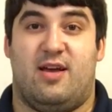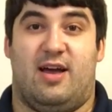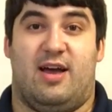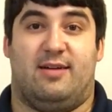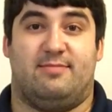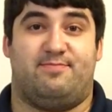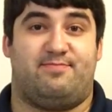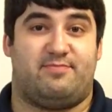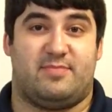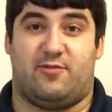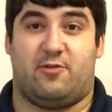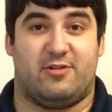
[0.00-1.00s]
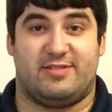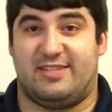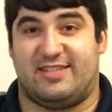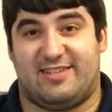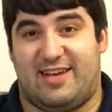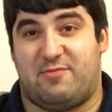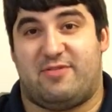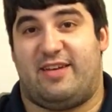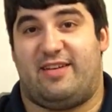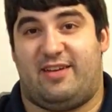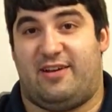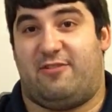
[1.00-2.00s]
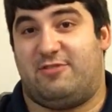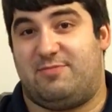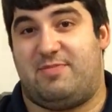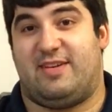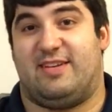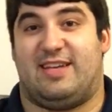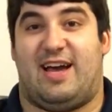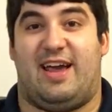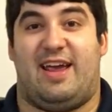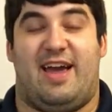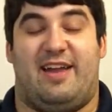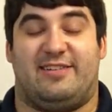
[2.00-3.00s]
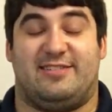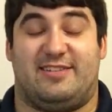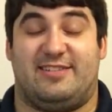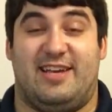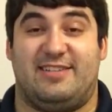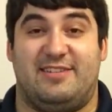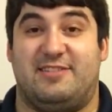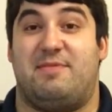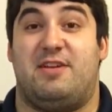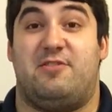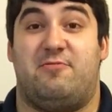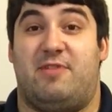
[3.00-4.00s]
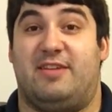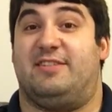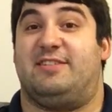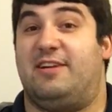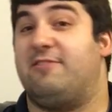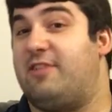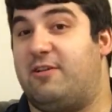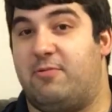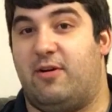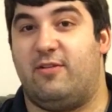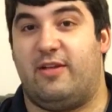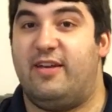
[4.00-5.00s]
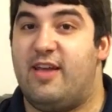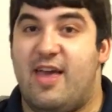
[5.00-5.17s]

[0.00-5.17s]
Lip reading: Of course, a disclaimer that, just because I had a success doesn't mean you necessarily will,